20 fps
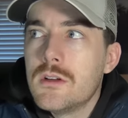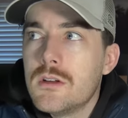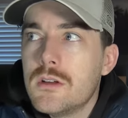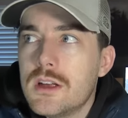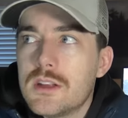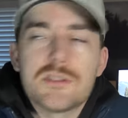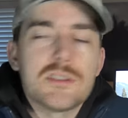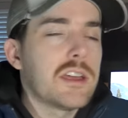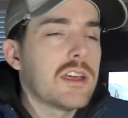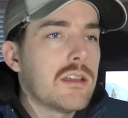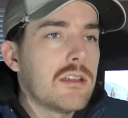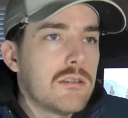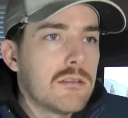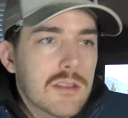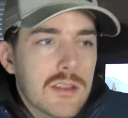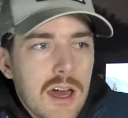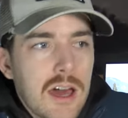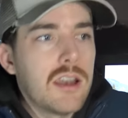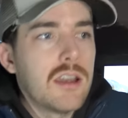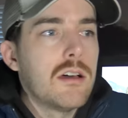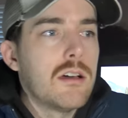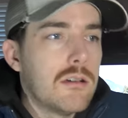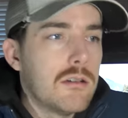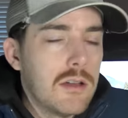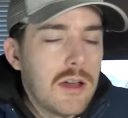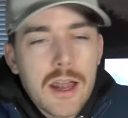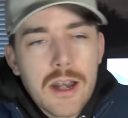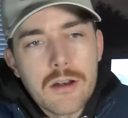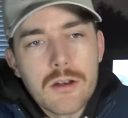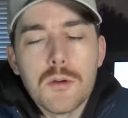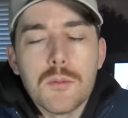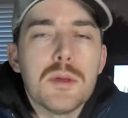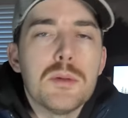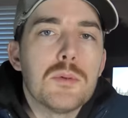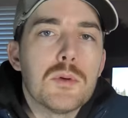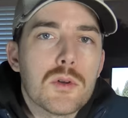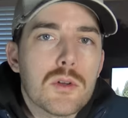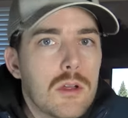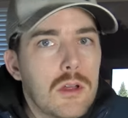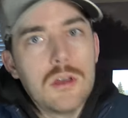it's like kind of I don't know
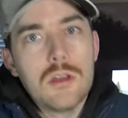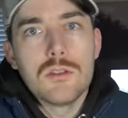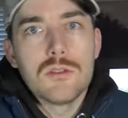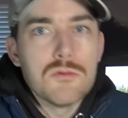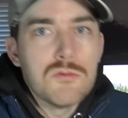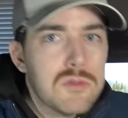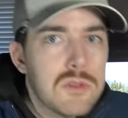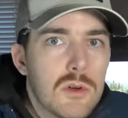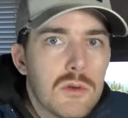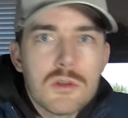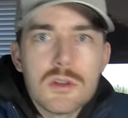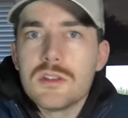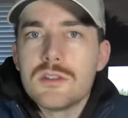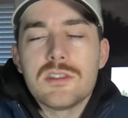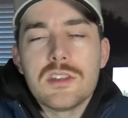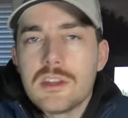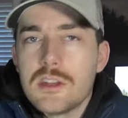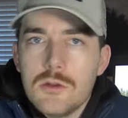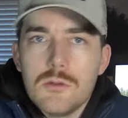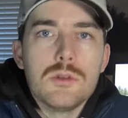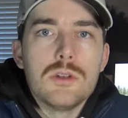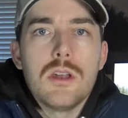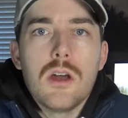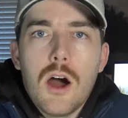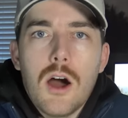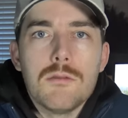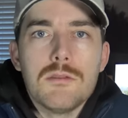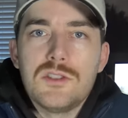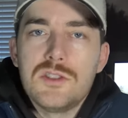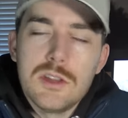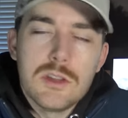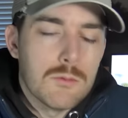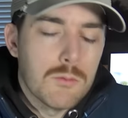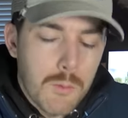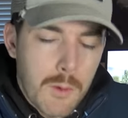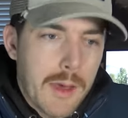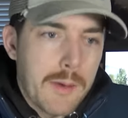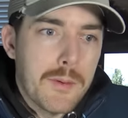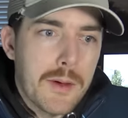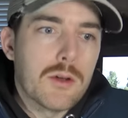people are it's fluke because like you would obviously they're
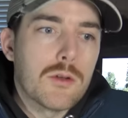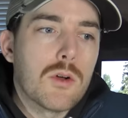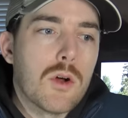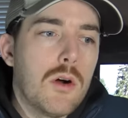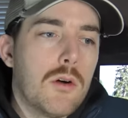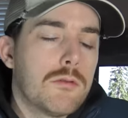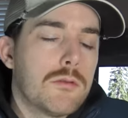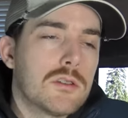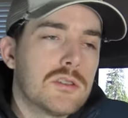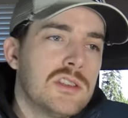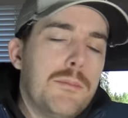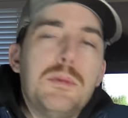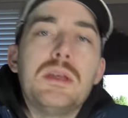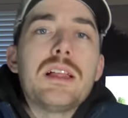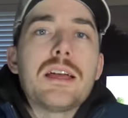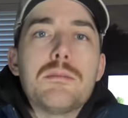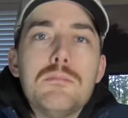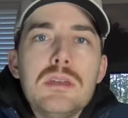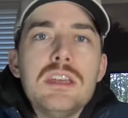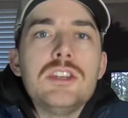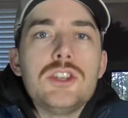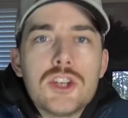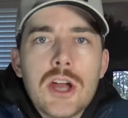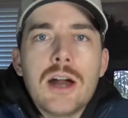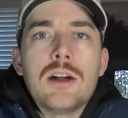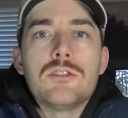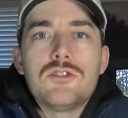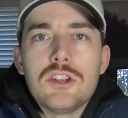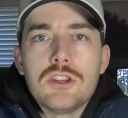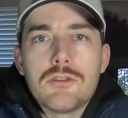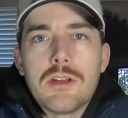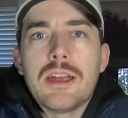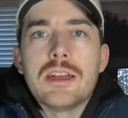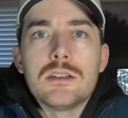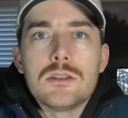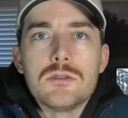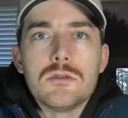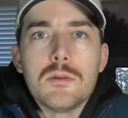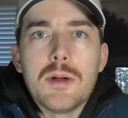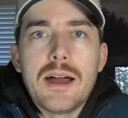way better golfers it'd be like me challenging
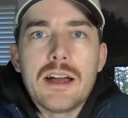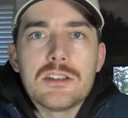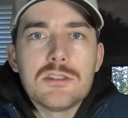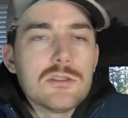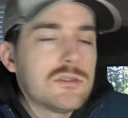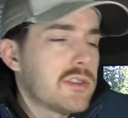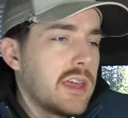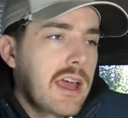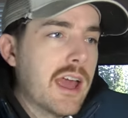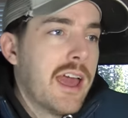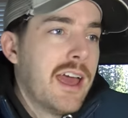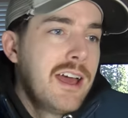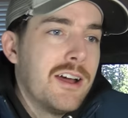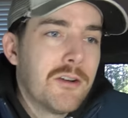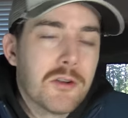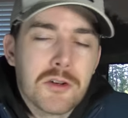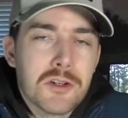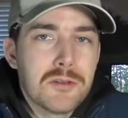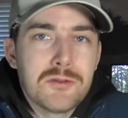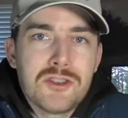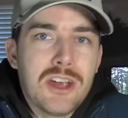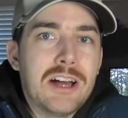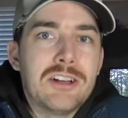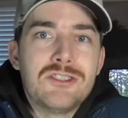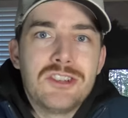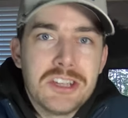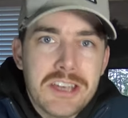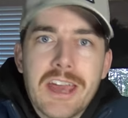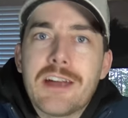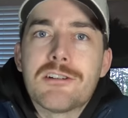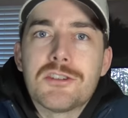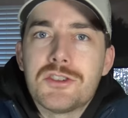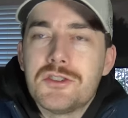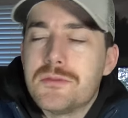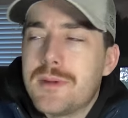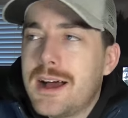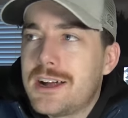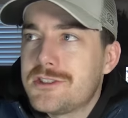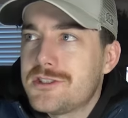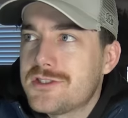Grant to a match it's like or challenging Garrett to a
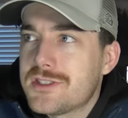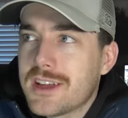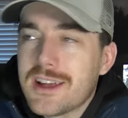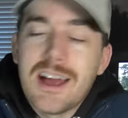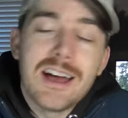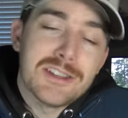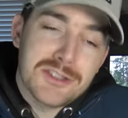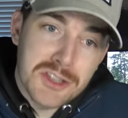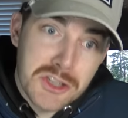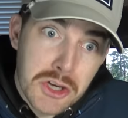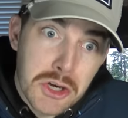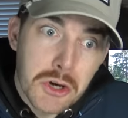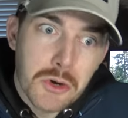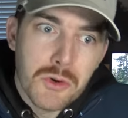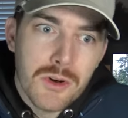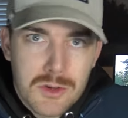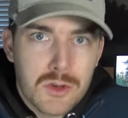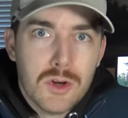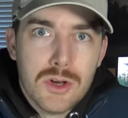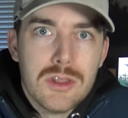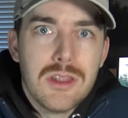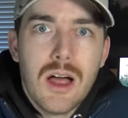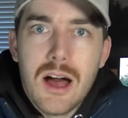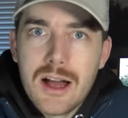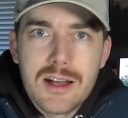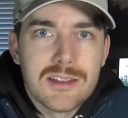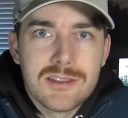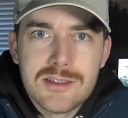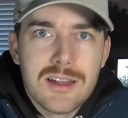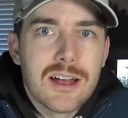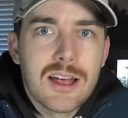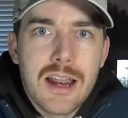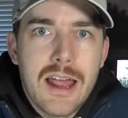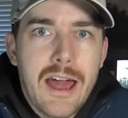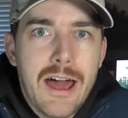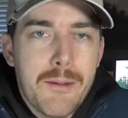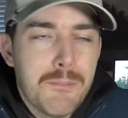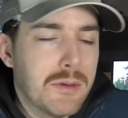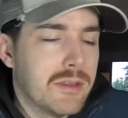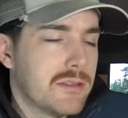match it's like that's cute good luck it's not gonna
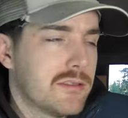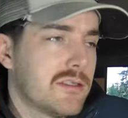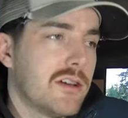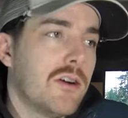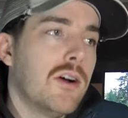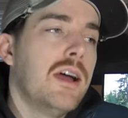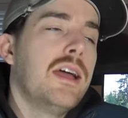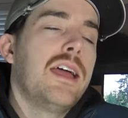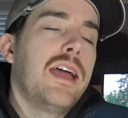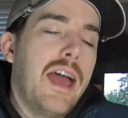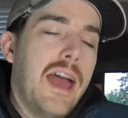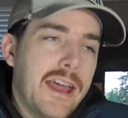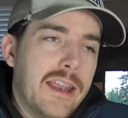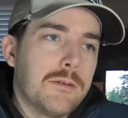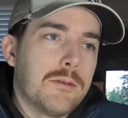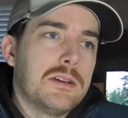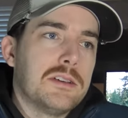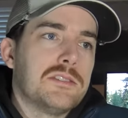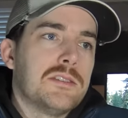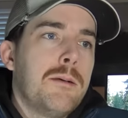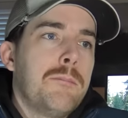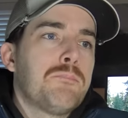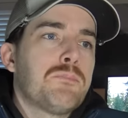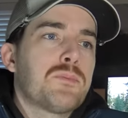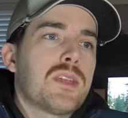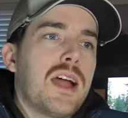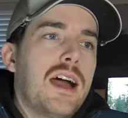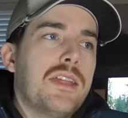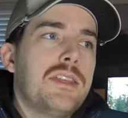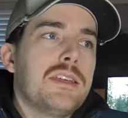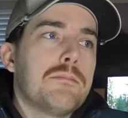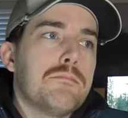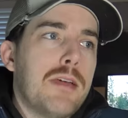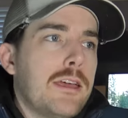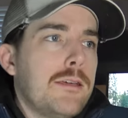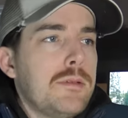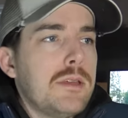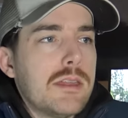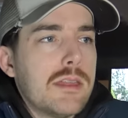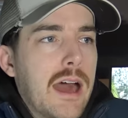happen so anyways I think
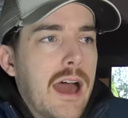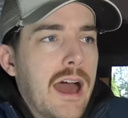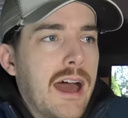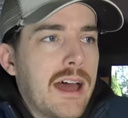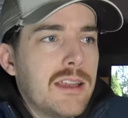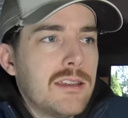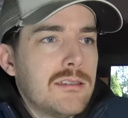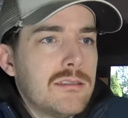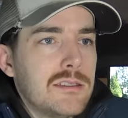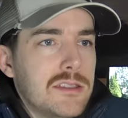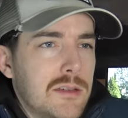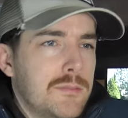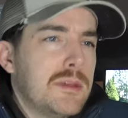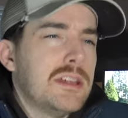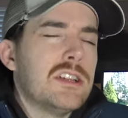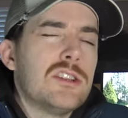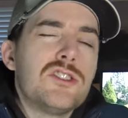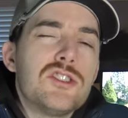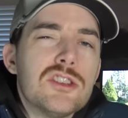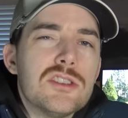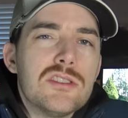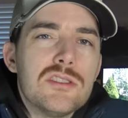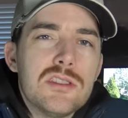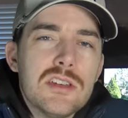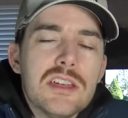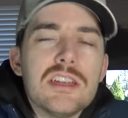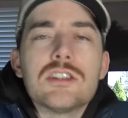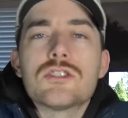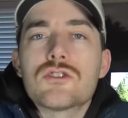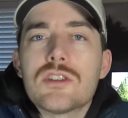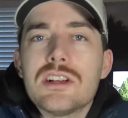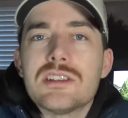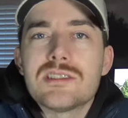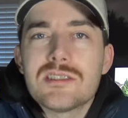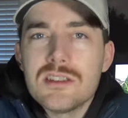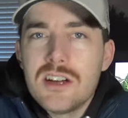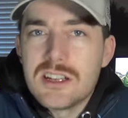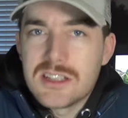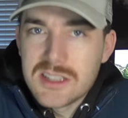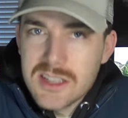maybe that diminishes the interest
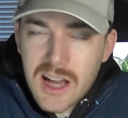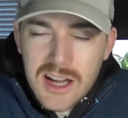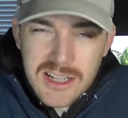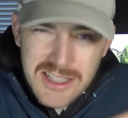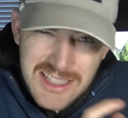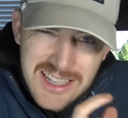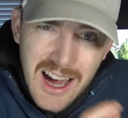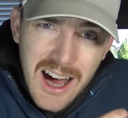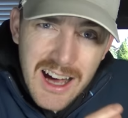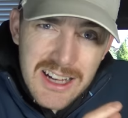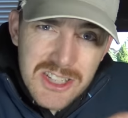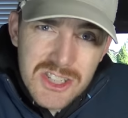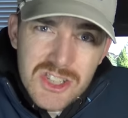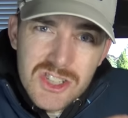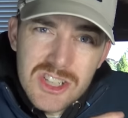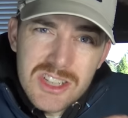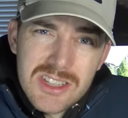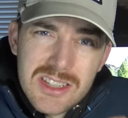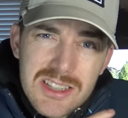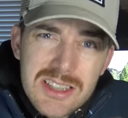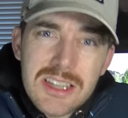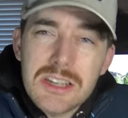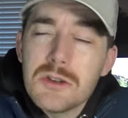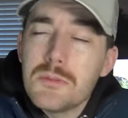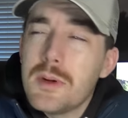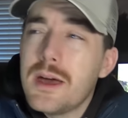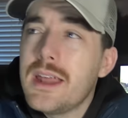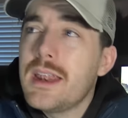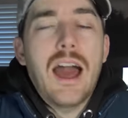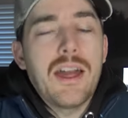a, a, touch, just a little bit.